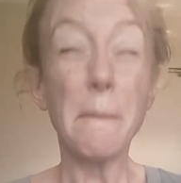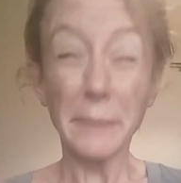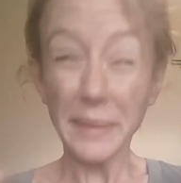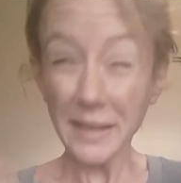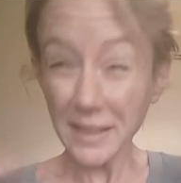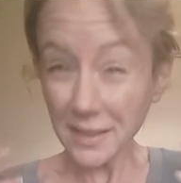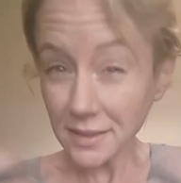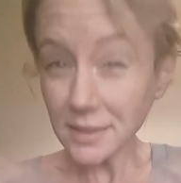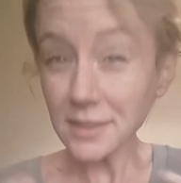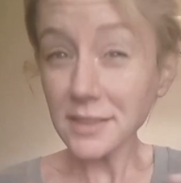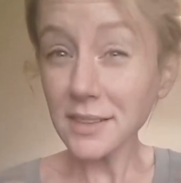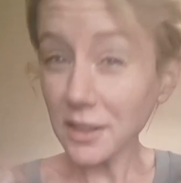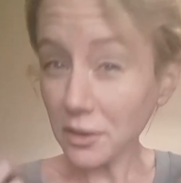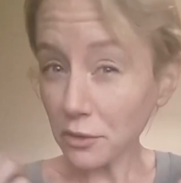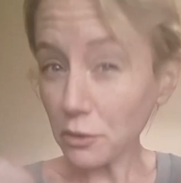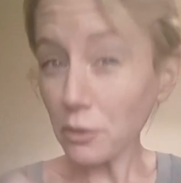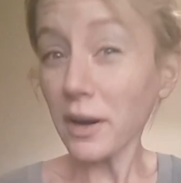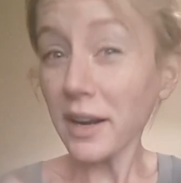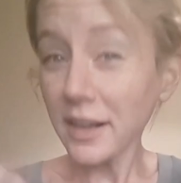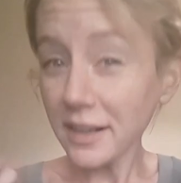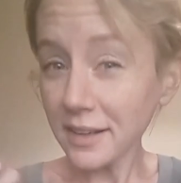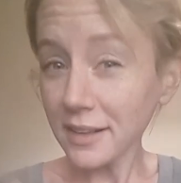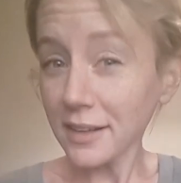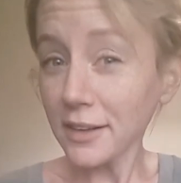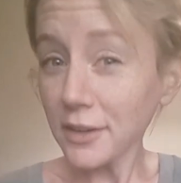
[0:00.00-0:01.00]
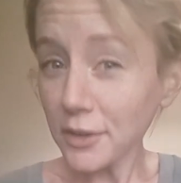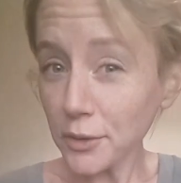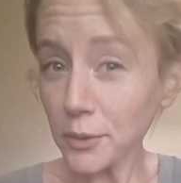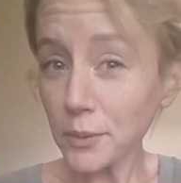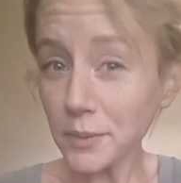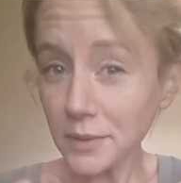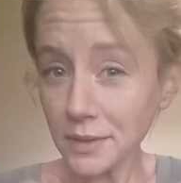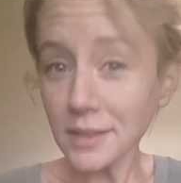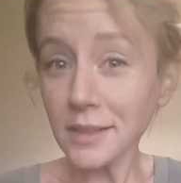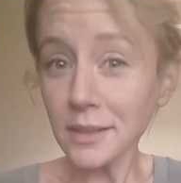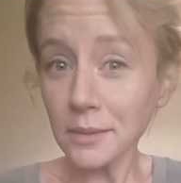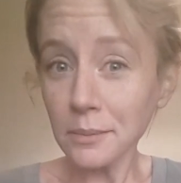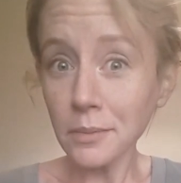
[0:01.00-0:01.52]
because they're right here
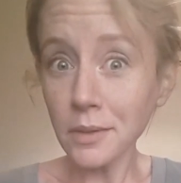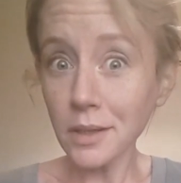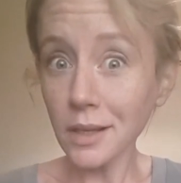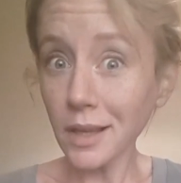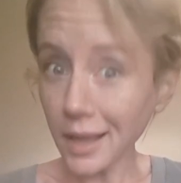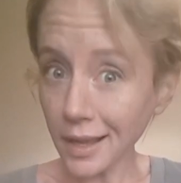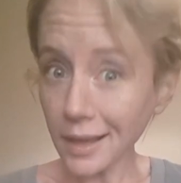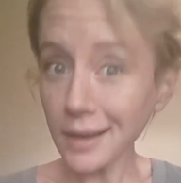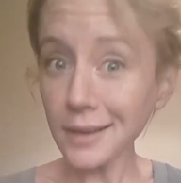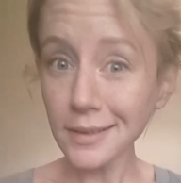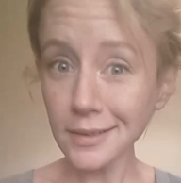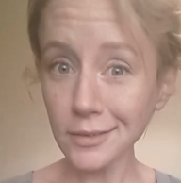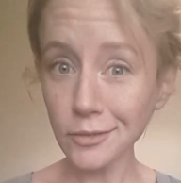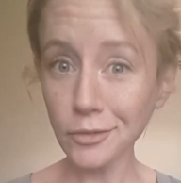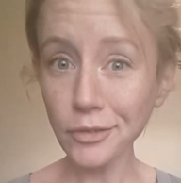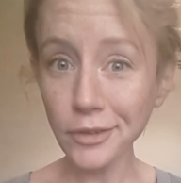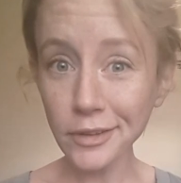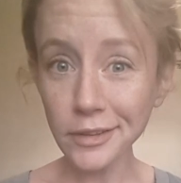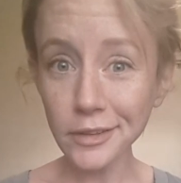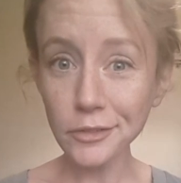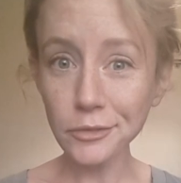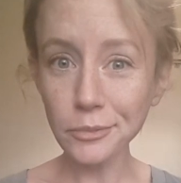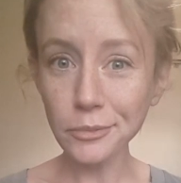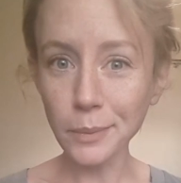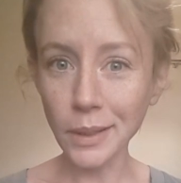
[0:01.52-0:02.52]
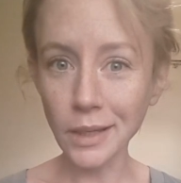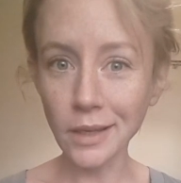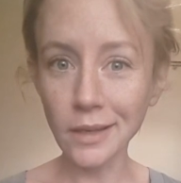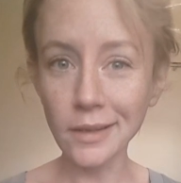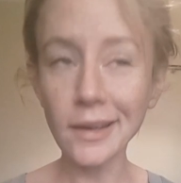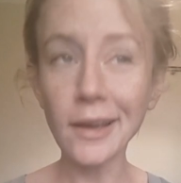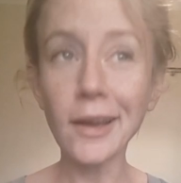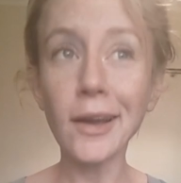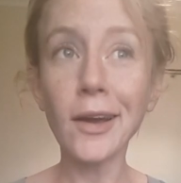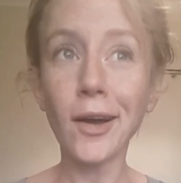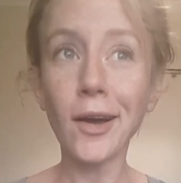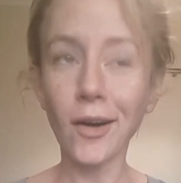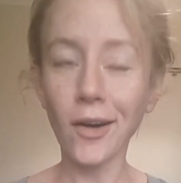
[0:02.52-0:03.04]
within me and in front of
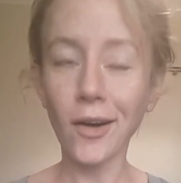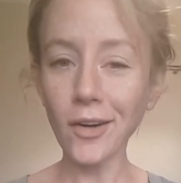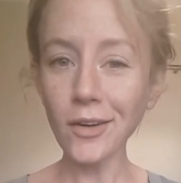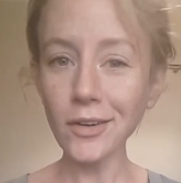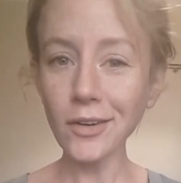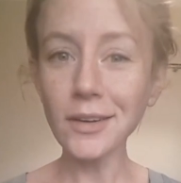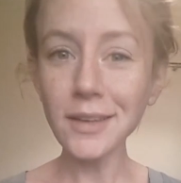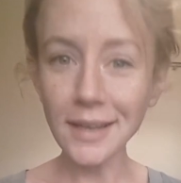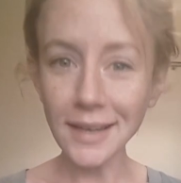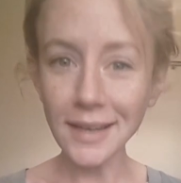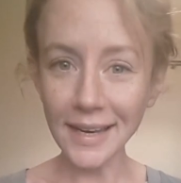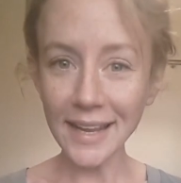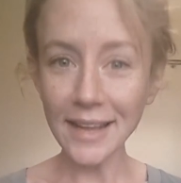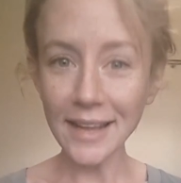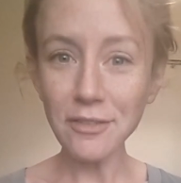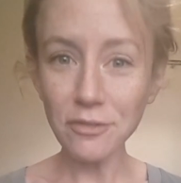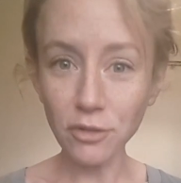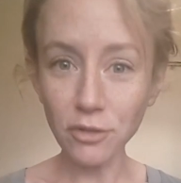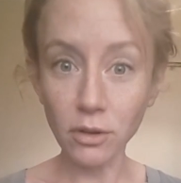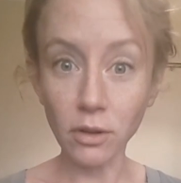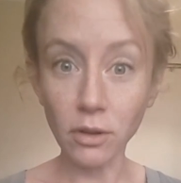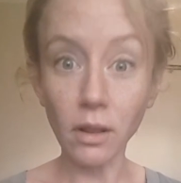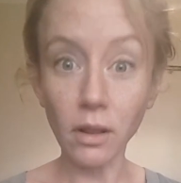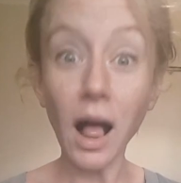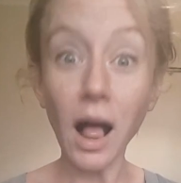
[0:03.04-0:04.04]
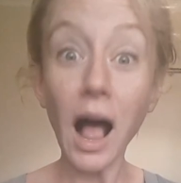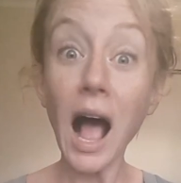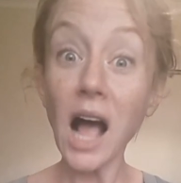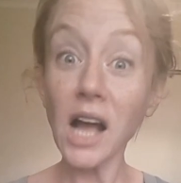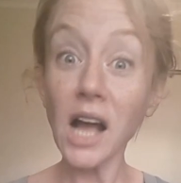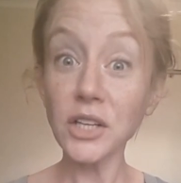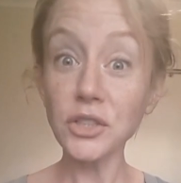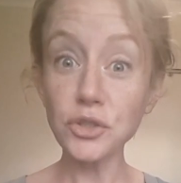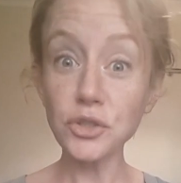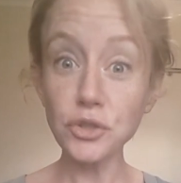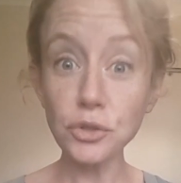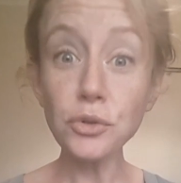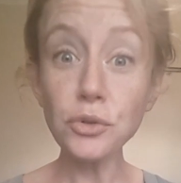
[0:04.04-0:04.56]
me, on a level,
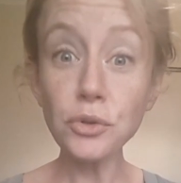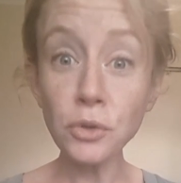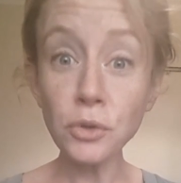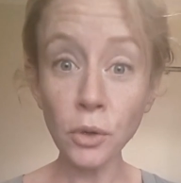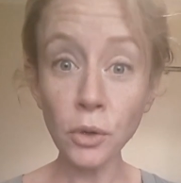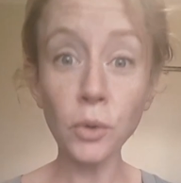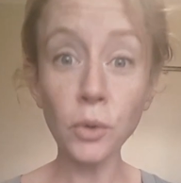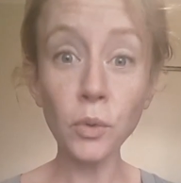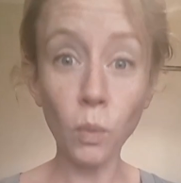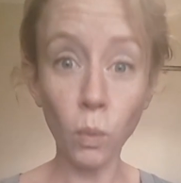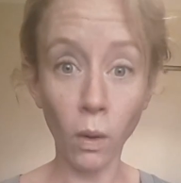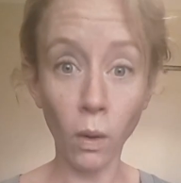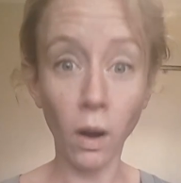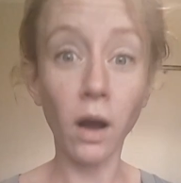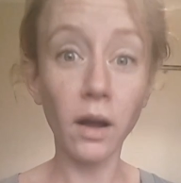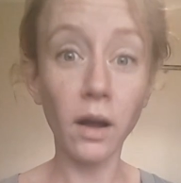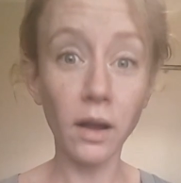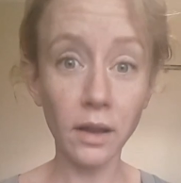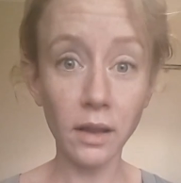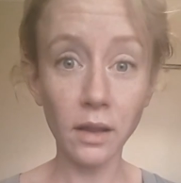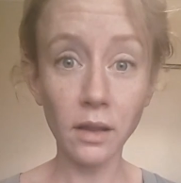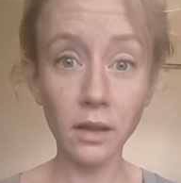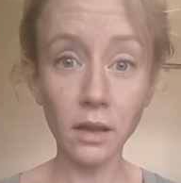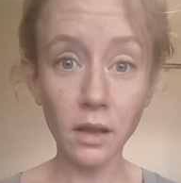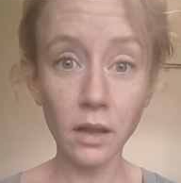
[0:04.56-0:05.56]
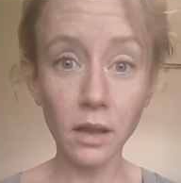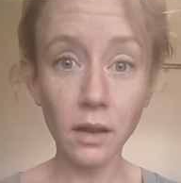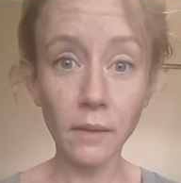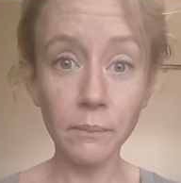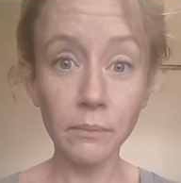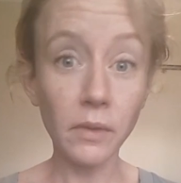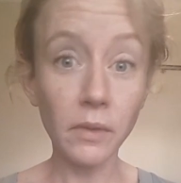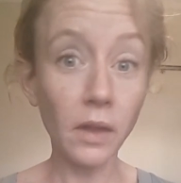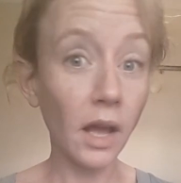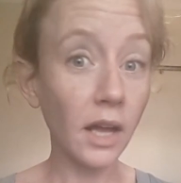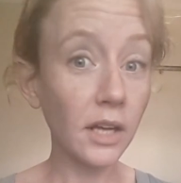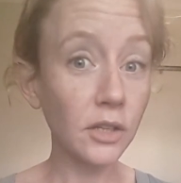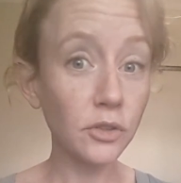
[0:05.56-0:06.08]
I do know why.
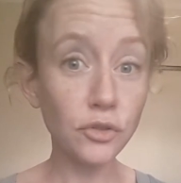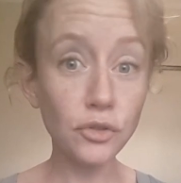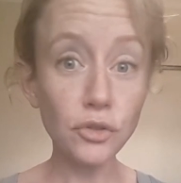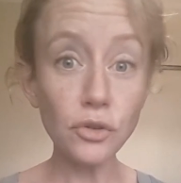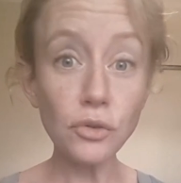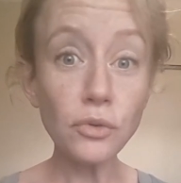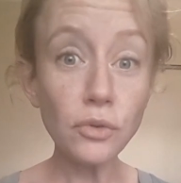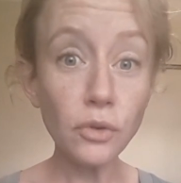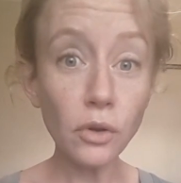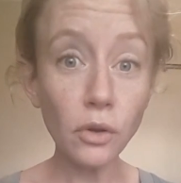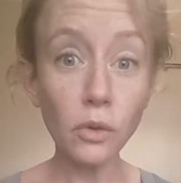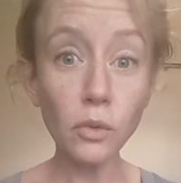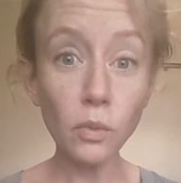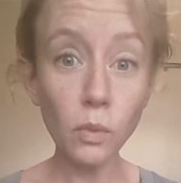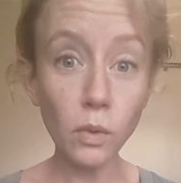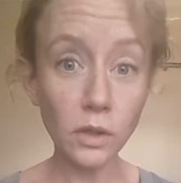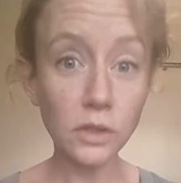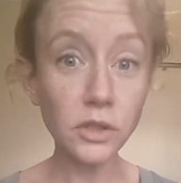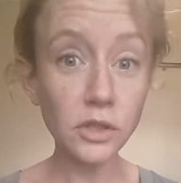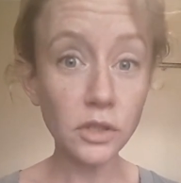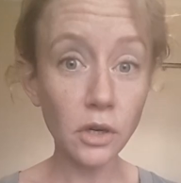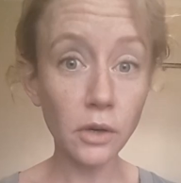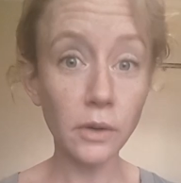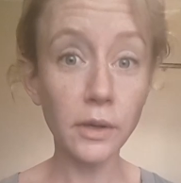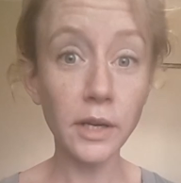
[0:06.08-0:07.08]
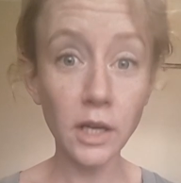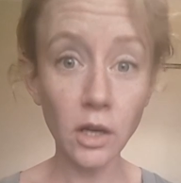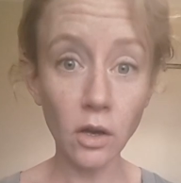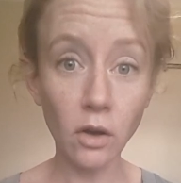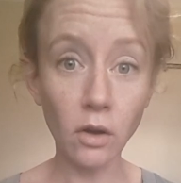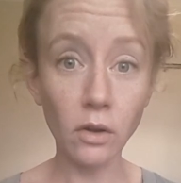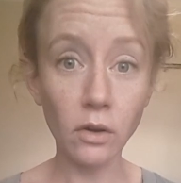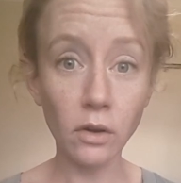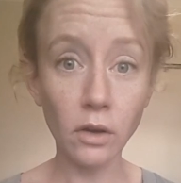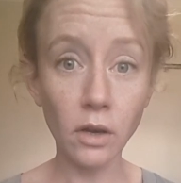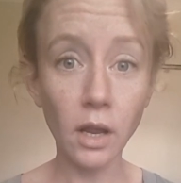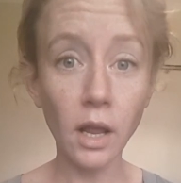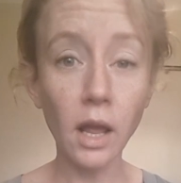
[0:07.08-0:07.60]
I do know what's going
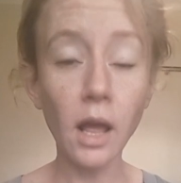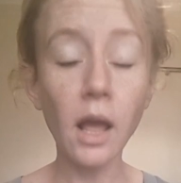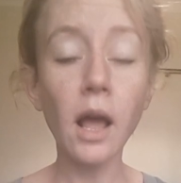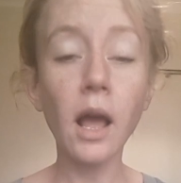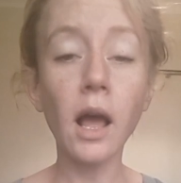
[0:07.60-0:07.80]
on.